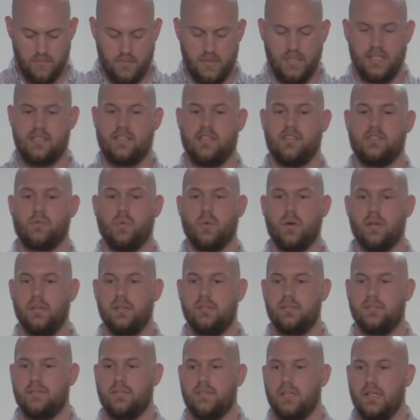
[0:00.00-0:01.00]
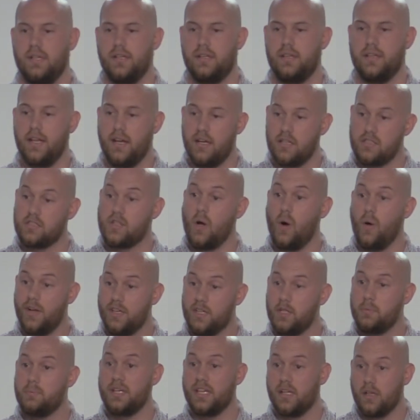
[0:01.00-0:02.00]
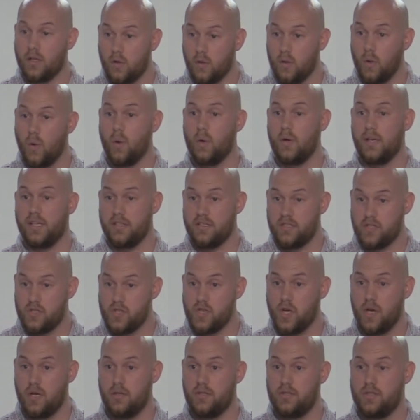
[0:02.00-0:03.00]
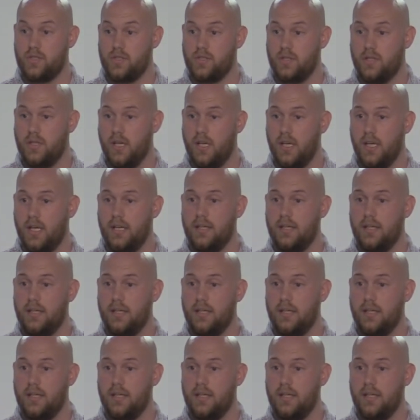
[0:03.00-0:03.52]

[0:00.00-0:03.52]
It's his word. There's going to be a glorious church.